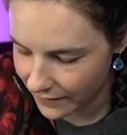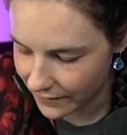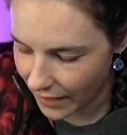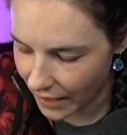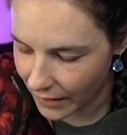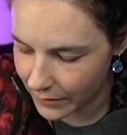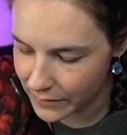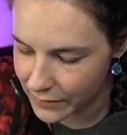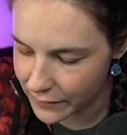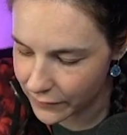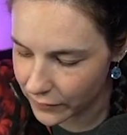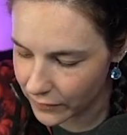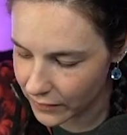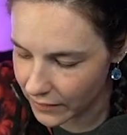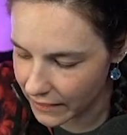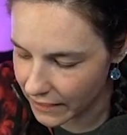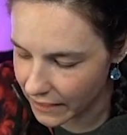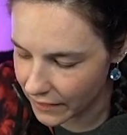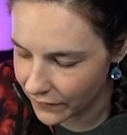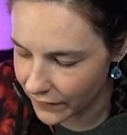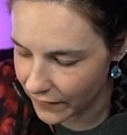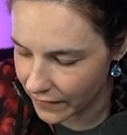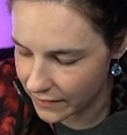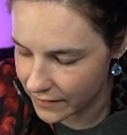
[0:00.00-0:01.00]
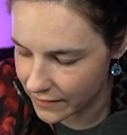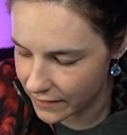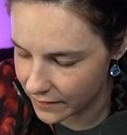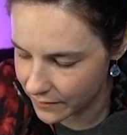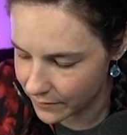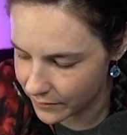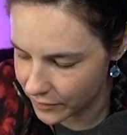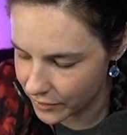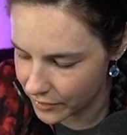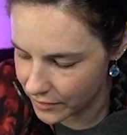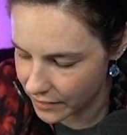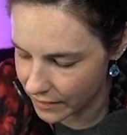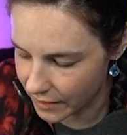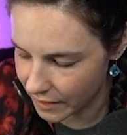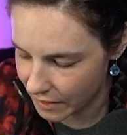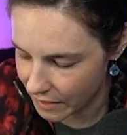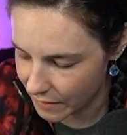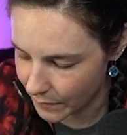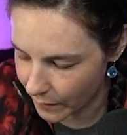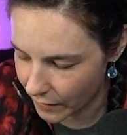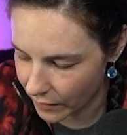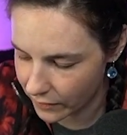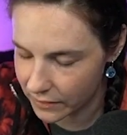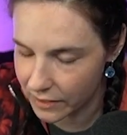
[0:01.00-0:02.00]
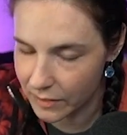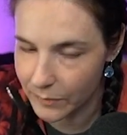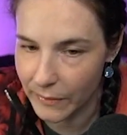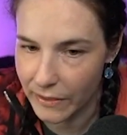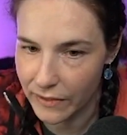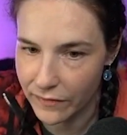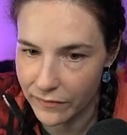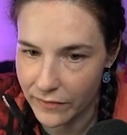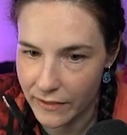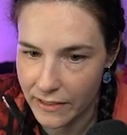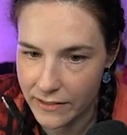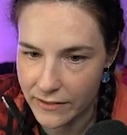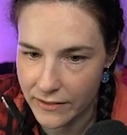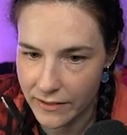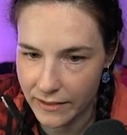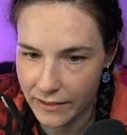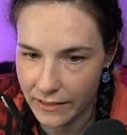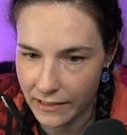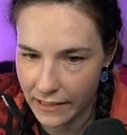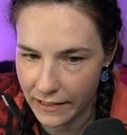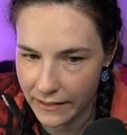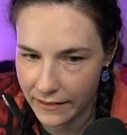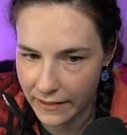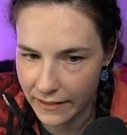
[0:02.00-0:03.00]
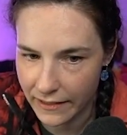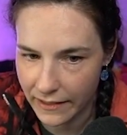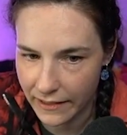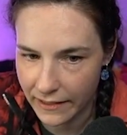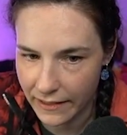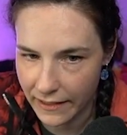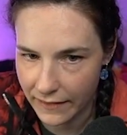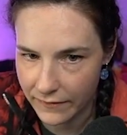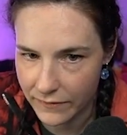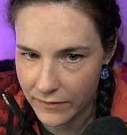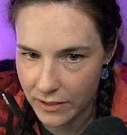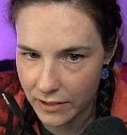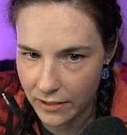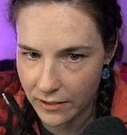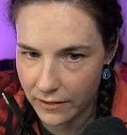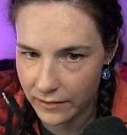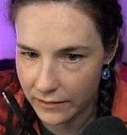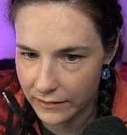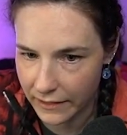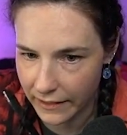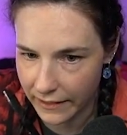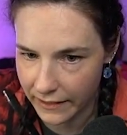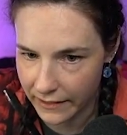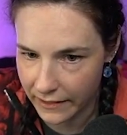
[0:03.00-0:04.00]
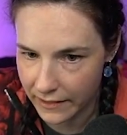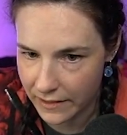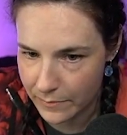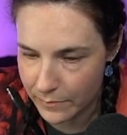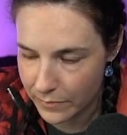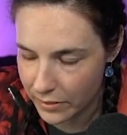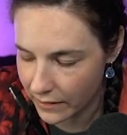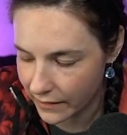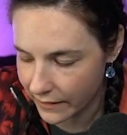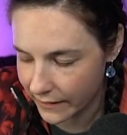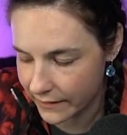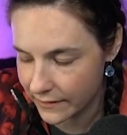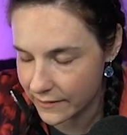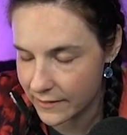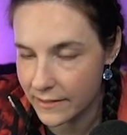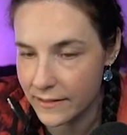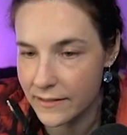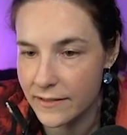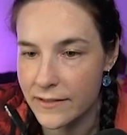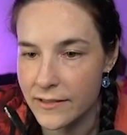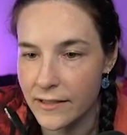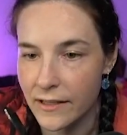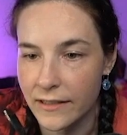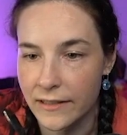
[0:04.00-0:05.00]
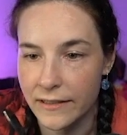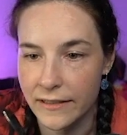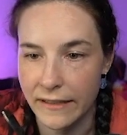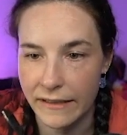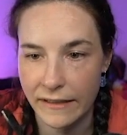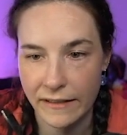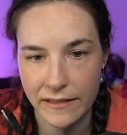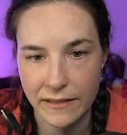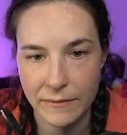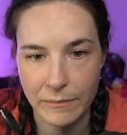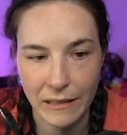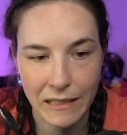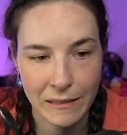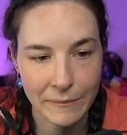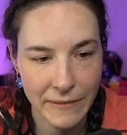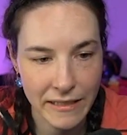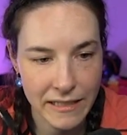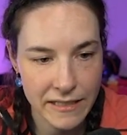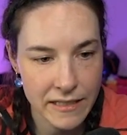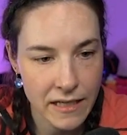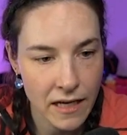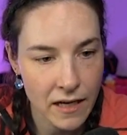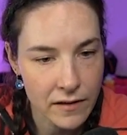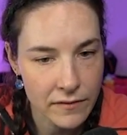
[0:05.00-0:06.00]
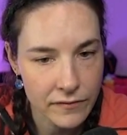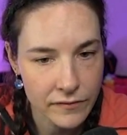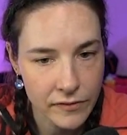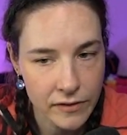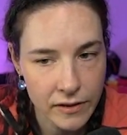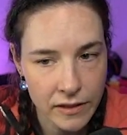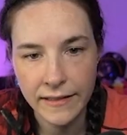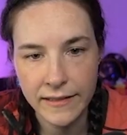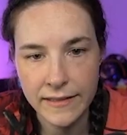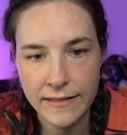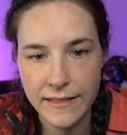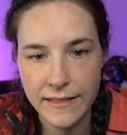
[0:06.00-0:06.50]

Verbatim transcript: I was fully convinced this would just explode in my freezer and then I'd have to call like an appliance installer and explain myself and